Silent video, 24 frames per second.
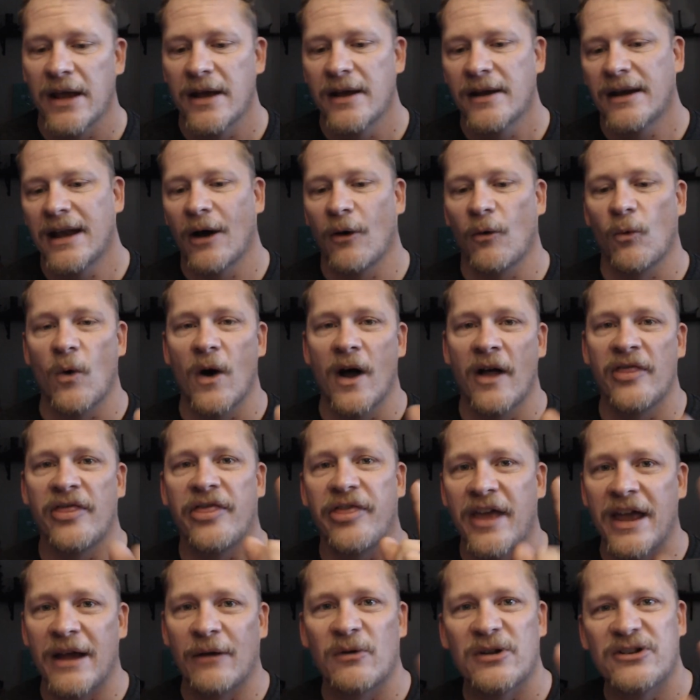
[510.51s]
Now one
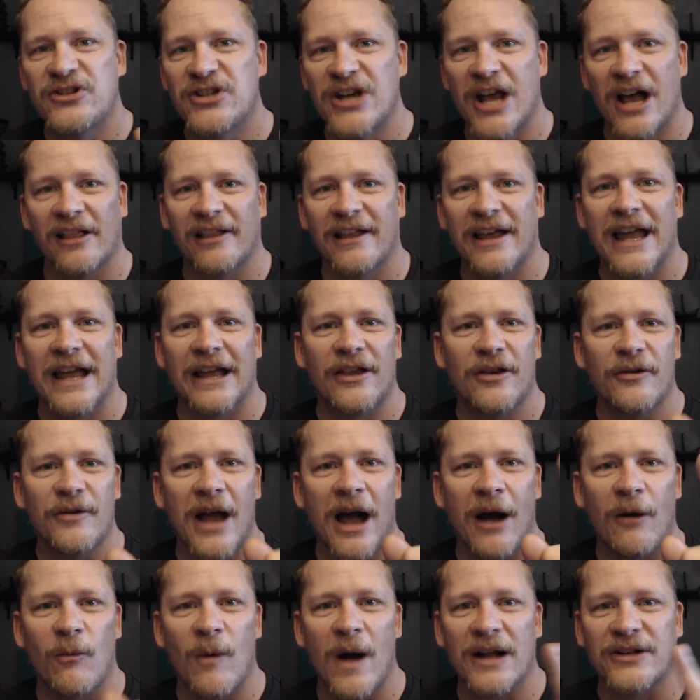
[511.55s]
thing with gel ink, you got
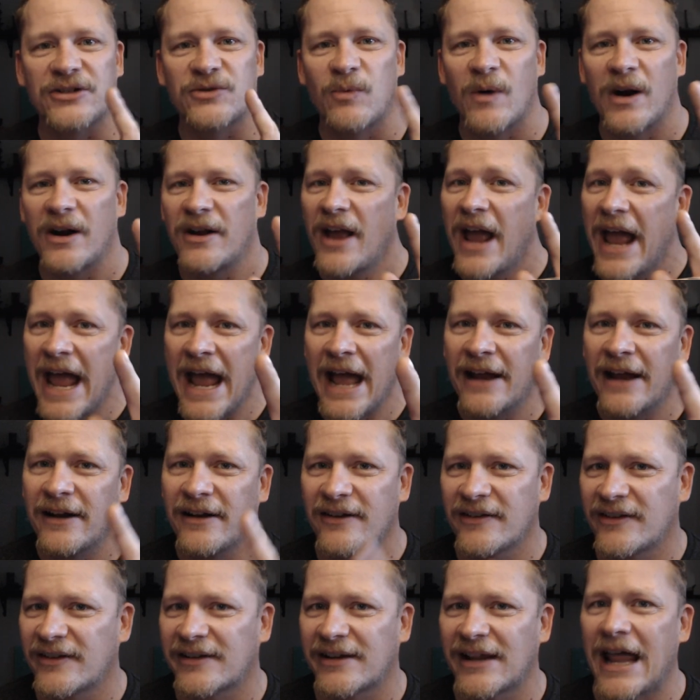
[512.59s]
to watch where your hand is
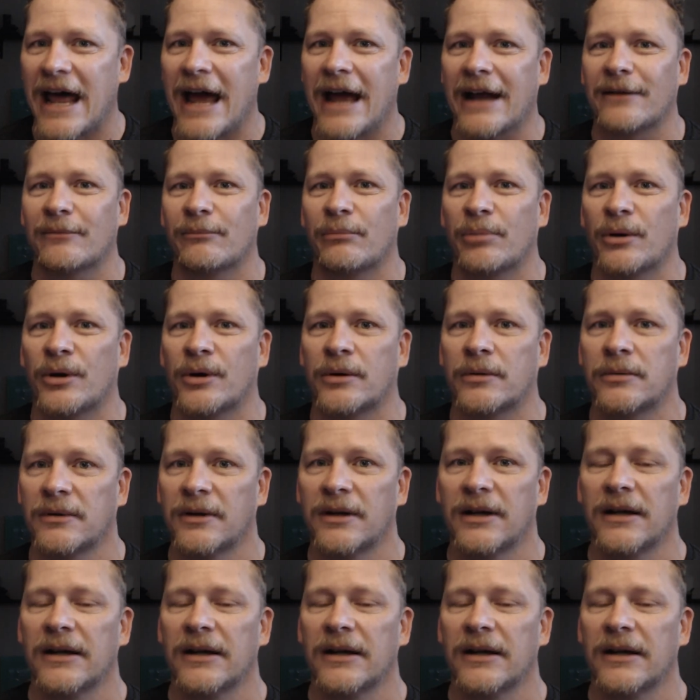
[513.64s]
sliding, boo.